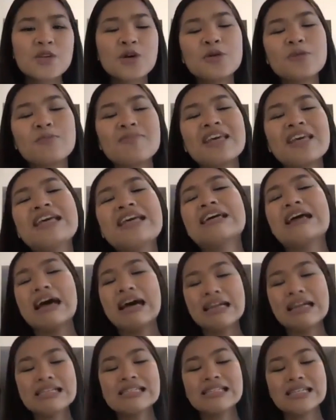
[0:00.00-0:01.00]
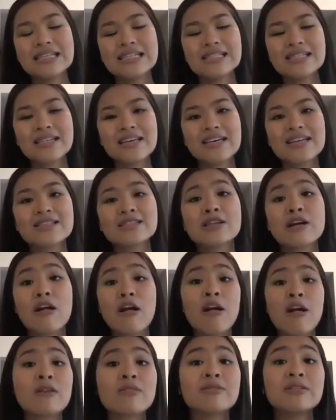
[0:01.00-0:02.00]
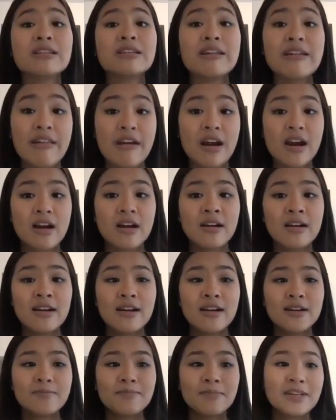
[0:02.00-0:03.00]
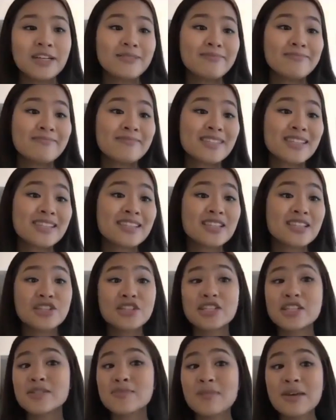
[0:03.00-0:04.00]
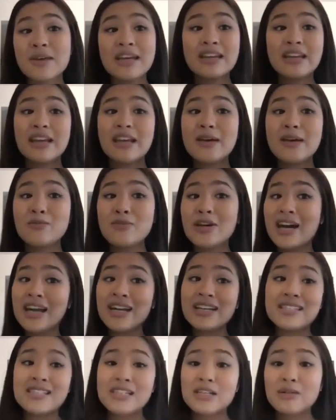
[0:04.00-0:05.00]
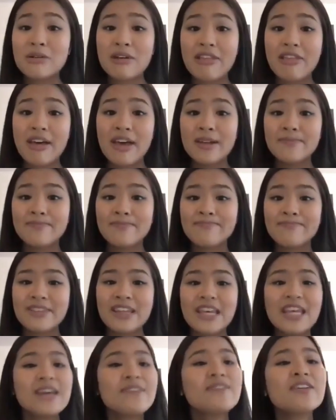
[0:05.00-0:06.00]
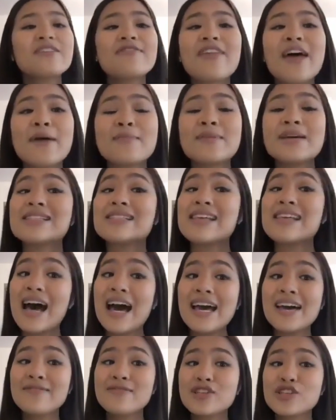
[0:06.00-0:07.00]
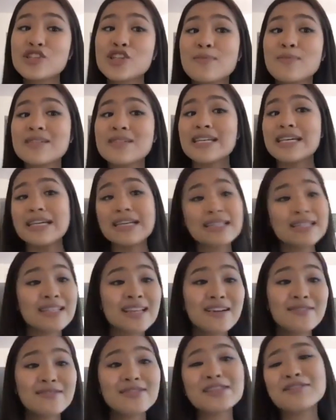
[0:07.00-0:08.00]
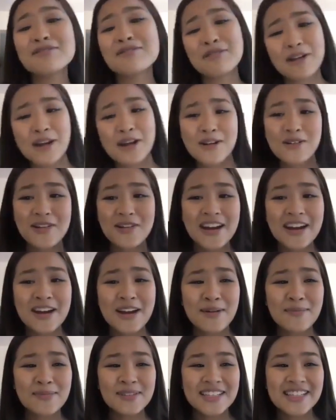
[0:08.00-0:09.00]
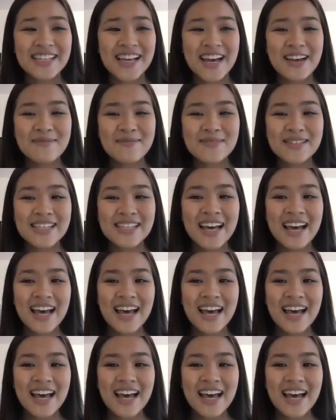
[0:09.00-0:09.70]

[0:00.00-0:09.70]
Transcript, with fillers: So he kind of sees things that aren't really there. But since it's just me and him, we got to deal with it. Even if that means I have to jump to his level of cray cray a couple of times.